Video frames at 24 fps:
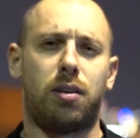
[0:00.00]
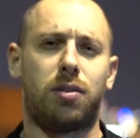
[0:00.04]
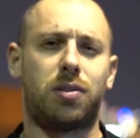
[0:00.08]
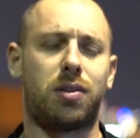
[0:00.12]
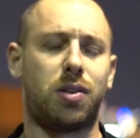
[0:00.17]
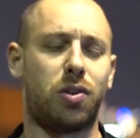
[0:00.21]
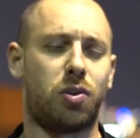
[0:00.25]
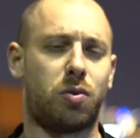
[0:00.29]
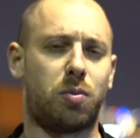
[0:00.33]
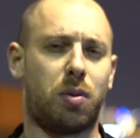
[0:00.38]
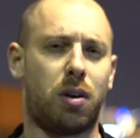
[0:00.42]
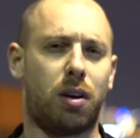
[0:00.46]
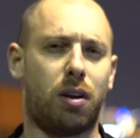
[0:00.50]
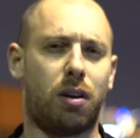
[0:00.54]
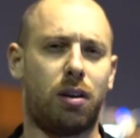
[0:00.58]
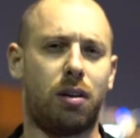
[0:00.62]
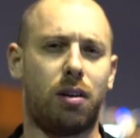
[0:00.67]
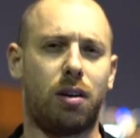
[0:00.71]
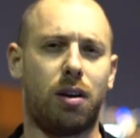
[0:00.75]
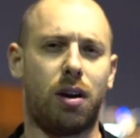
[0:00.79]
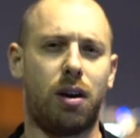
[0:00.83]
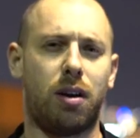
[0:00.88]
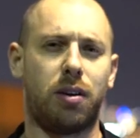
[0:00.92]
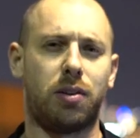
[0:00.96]
"Excuse me,
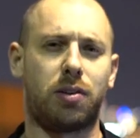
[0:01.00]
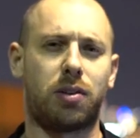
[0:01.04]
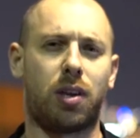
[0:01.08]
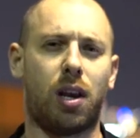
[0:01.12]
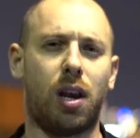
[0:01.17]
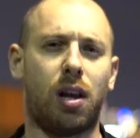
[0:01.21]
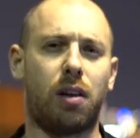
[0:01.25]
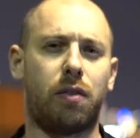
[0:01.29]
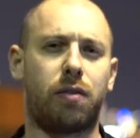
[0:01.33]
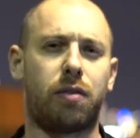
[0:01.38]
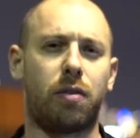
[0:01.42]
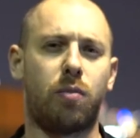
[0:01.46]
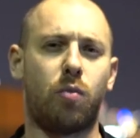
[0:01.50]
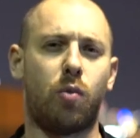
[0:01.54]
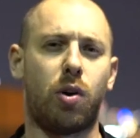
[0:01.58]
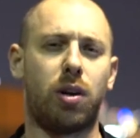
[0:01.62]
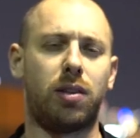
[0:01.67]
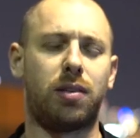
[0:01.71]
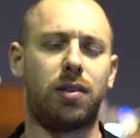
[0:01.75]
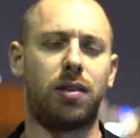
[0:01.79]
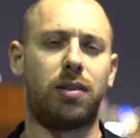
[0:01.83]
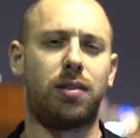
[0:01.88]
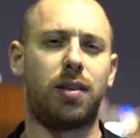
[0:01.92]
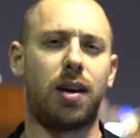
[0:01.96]
on a scale from
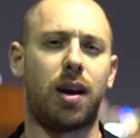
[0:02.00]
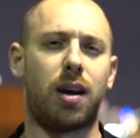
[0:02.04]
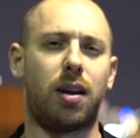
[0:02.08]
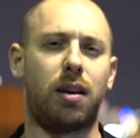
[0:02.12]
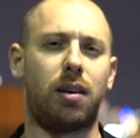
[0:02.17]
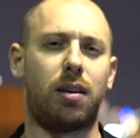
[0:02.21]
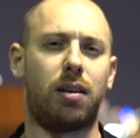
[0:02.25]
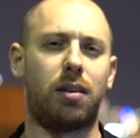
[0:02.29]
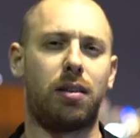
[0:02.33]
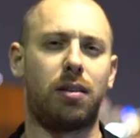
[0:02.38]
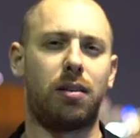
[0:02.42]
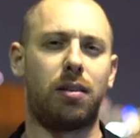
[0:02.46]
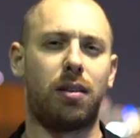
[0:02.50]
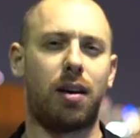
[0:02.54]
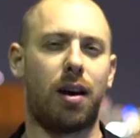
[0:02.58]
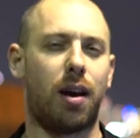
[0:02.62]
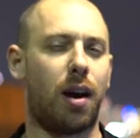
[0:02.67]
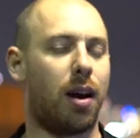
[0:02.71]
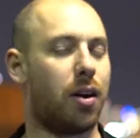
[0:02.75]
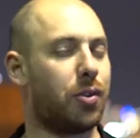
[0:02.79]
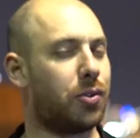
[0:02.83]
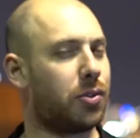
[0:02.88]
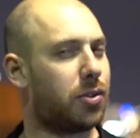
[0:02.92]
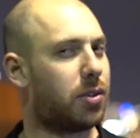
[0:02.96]
1 to 10,
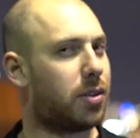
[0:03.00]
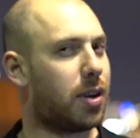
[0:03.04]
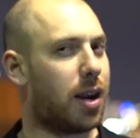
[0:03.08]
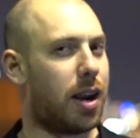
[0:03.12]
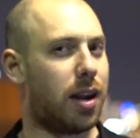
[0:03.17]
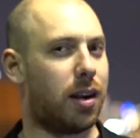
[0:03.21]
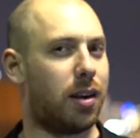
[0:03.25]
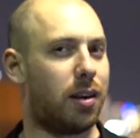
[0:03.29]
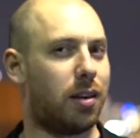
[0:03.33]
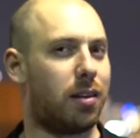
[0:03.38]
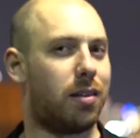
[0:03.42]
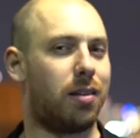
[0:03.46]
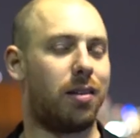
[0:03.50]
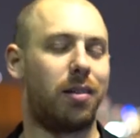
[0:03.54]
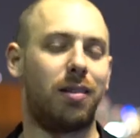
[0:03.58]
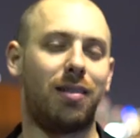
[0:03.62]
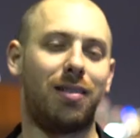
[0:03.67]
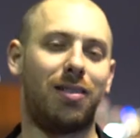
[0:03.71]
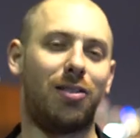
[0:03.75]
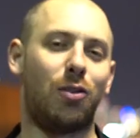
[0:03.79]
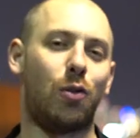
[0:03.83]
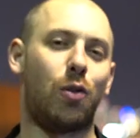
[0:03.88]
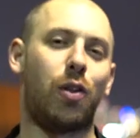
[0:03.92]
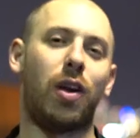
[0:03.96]
how zen
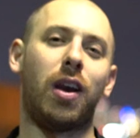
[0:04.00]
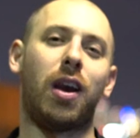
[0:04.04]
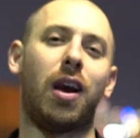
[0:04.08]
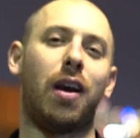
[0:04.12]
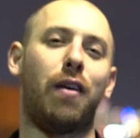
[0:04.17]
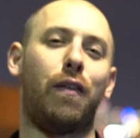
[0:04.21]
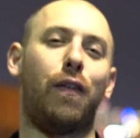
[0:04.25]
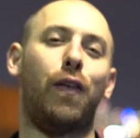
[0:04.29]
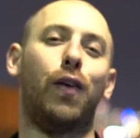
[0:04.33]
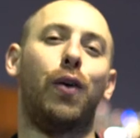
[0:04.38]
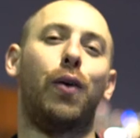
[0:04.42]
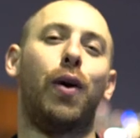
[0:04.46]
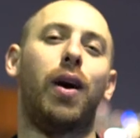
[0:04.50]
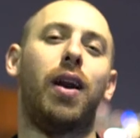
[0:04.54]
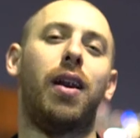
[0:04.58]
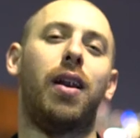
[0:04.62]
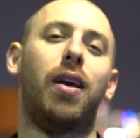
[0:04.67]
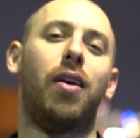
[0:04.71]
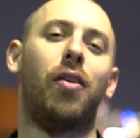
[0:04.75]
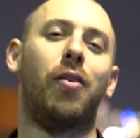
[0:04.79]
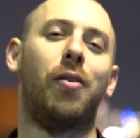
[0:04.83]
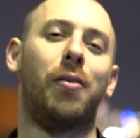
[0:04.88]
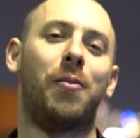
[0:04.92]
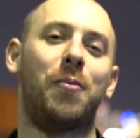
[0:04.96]
do you think I feel right
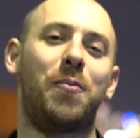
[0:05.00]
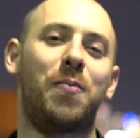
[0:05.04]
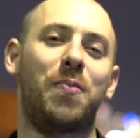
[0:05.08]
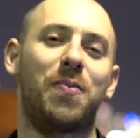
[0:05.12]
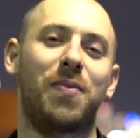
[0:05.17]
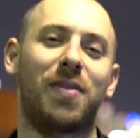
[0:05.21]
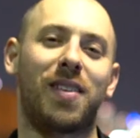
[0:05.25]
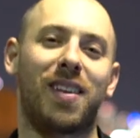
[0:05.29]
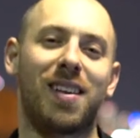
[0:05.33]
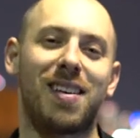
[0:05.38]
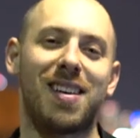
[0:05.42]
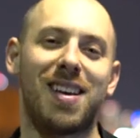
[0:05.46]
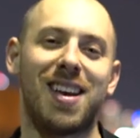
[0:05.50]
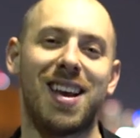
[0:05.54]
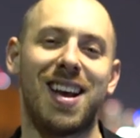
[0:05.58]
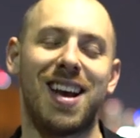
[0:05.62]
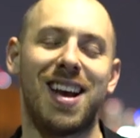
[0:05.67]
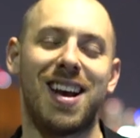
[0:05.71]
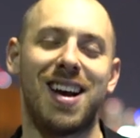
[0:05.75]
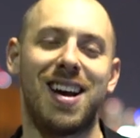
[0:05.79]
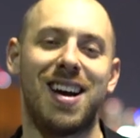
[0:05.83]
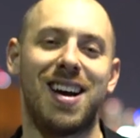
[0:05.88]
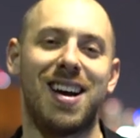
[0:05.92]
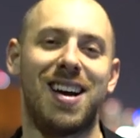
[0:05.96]
now?"
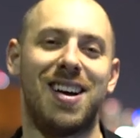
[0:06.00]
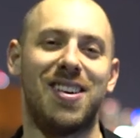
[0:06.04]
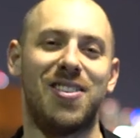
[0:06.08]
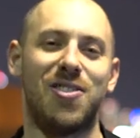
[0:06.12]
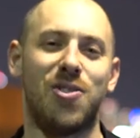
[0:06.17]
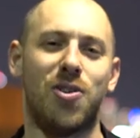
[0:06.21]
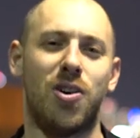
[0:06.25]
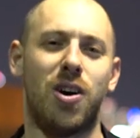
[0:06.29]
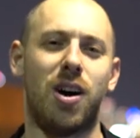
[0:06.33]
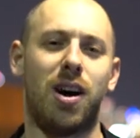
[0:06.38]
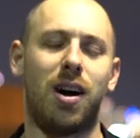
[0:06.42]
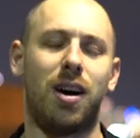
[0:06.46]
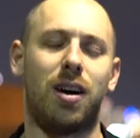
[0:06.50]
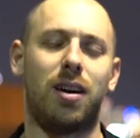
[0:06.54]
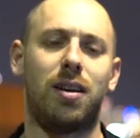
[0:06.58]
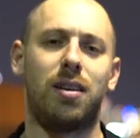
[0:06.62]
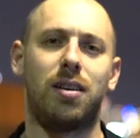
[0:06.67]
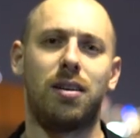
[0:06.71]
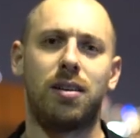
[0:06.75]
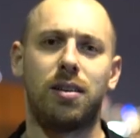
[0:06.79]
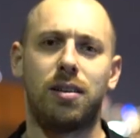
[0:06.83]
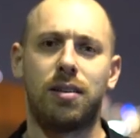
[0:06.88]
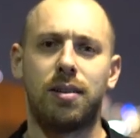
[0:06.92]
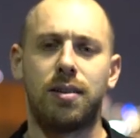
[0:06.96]
Or,
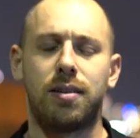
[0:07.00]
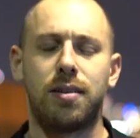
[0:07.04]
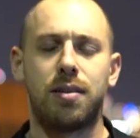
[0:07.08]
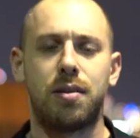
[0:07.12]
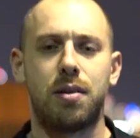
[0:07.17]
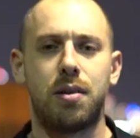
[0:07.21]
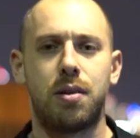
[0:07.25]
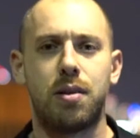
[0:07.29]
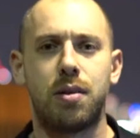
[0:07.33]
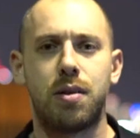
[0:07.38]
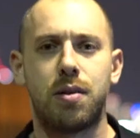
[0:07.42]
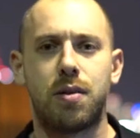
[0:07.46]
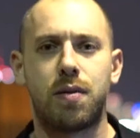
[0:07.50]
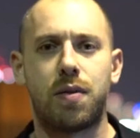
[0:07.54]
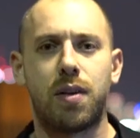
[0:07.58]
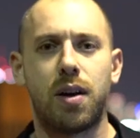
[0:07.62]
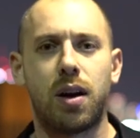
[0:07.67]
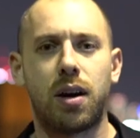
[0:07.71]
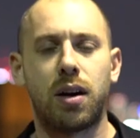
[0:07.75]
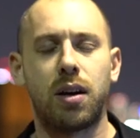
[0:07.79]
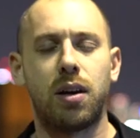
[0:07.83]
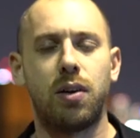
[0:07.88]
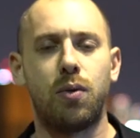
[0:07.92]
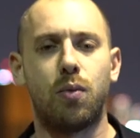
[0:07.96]

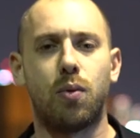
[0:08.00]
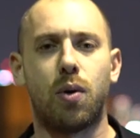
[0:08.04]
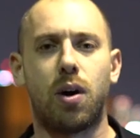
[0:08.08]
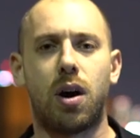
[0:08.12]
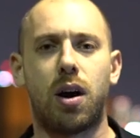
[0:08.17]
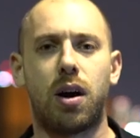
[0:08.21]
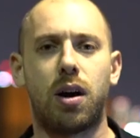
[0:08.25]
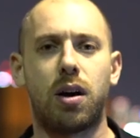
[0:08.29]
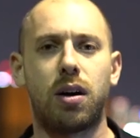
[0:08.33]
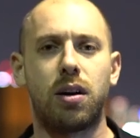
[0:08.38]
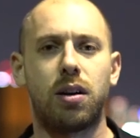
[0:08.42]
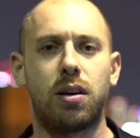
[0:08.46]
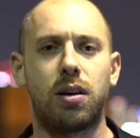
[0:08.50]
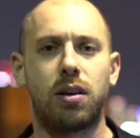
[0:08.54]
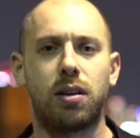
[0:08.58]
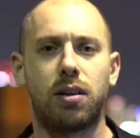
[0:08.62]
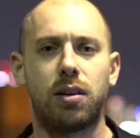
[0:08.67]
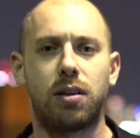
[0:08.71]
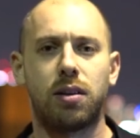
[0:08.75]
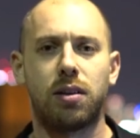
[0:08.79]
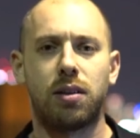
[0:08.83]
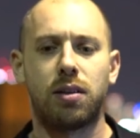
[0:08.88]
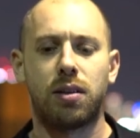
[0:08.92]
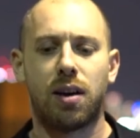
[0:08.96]
"There you are.
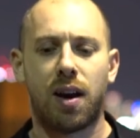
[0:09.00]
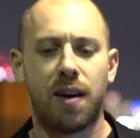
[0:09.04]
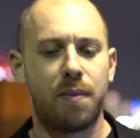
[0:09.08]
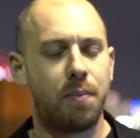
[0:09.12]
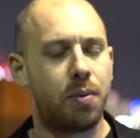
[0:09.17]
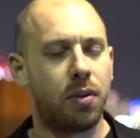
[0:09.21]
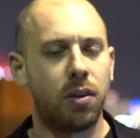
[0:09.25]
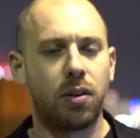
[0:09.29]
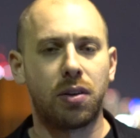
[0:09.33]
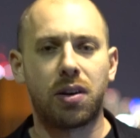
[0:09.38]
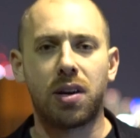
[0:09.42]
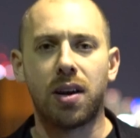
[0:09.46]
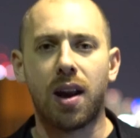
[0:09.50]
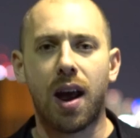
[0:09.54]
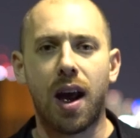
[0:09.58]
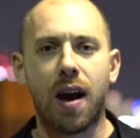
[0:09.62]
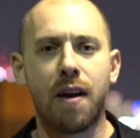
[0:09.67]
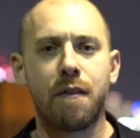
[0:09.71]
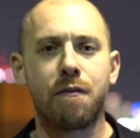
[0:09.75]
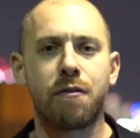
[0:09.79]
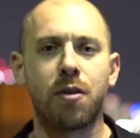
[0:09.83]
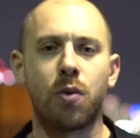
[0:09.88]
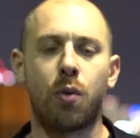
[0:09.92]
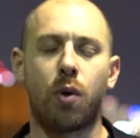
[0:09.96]
I've been looking
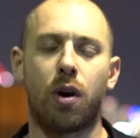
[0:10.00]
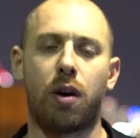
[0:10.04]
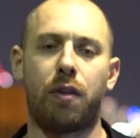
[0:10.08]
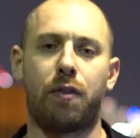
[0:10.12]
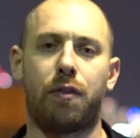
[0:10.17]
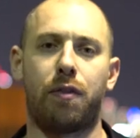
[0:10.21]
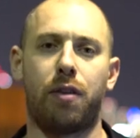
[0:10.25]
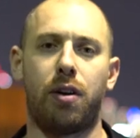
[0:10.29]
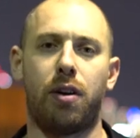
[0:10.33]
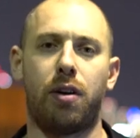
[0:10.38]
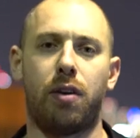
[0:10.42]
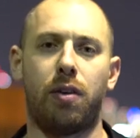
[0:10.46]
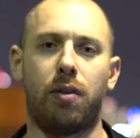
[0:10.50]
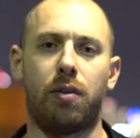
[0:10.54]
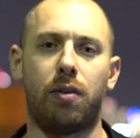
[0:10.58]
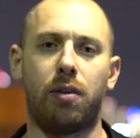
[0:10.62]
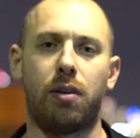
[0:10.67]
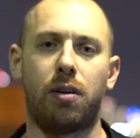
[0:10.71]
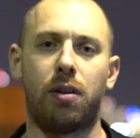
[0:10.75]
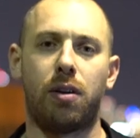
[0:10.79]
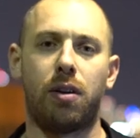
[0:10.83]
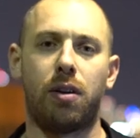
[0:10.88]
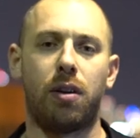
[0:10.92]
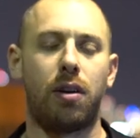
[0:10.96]
everywhere for you.
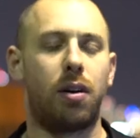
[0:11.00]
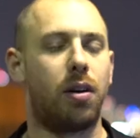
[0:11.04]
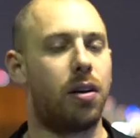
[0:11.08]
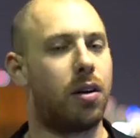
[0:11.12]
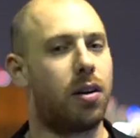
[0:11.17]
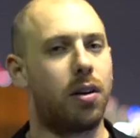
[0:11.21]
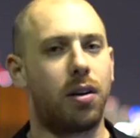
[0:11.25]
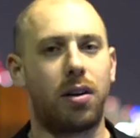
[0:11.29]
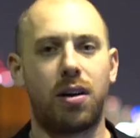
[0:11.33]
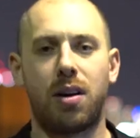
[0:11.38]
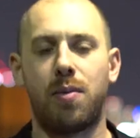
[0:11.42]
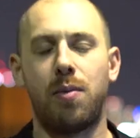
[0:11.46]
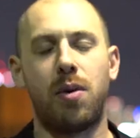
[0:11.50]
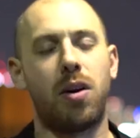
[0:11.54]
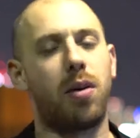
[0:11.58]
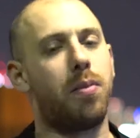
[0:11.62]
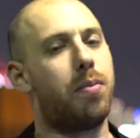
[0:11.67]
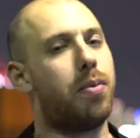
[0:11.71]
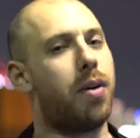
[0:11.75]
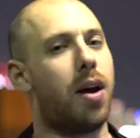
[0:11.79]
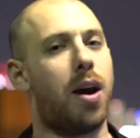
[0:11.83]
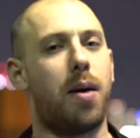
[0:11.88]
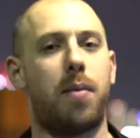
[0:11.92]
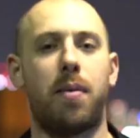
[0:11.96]
Come here,
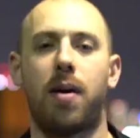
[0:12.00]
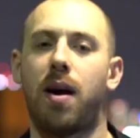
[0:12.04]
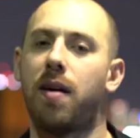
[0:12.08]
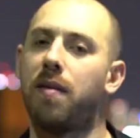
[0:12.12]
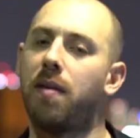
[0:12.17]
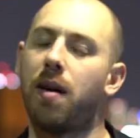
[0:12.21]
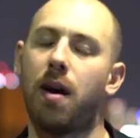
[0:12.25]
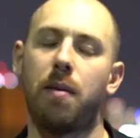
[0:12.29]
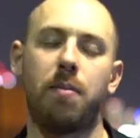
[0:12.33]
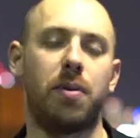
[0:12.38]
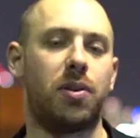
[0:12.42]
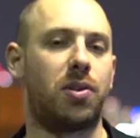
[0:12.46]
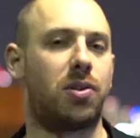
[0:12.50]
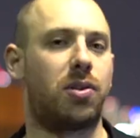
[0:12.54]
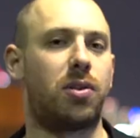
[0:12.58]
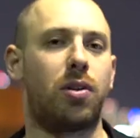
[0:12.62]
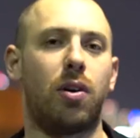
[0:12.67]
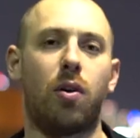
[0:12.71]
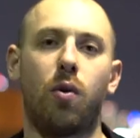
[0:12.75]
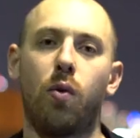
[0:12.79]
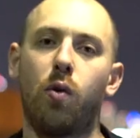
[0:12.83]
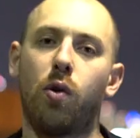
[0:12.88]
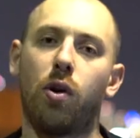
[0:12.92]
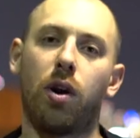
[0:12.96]
babe. I've been
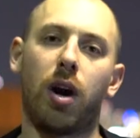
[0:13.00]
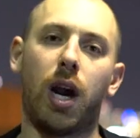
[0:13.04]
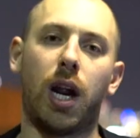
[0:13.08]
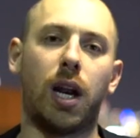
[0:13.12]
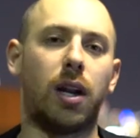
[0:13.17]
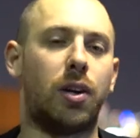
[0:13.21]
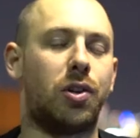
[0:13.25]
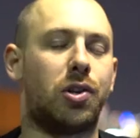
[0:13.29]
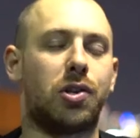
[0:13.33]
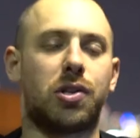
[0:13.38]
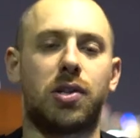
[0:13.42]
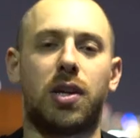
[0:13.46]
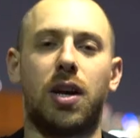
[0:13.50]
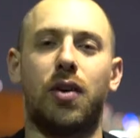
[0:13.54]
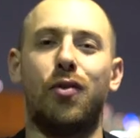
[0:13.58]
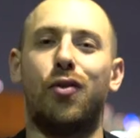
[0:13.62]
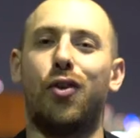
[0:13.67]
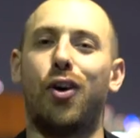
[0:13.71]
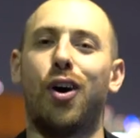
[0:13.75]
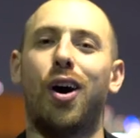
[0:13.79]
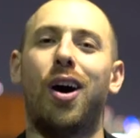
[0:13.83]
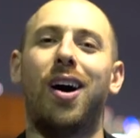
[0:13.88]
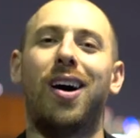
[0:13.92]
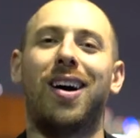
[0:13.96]
so worried," and just give
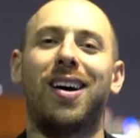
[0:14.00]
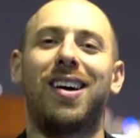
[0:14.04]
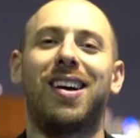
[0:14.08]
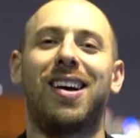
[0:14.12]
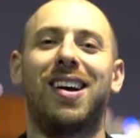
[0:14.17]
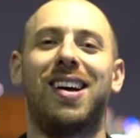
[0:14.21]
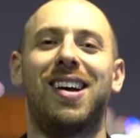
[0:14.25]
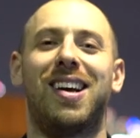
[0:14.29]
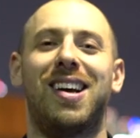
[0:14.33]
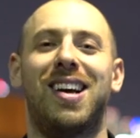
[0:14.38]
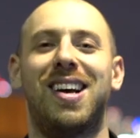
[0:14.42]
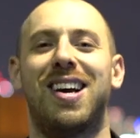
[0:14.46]
her a hug.